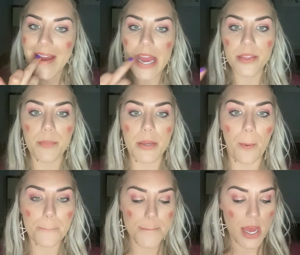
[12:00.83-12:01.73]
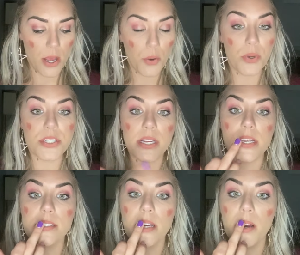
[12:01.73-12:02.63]
in the middle, which
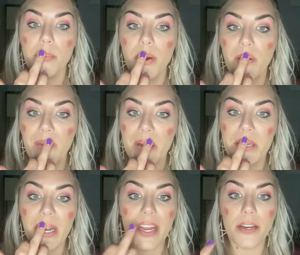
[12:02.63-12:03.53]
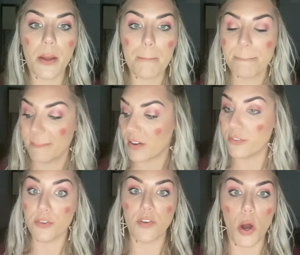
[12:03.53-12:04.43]
is a perfect shade
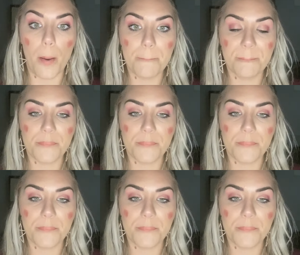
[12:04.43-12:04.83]
for fall.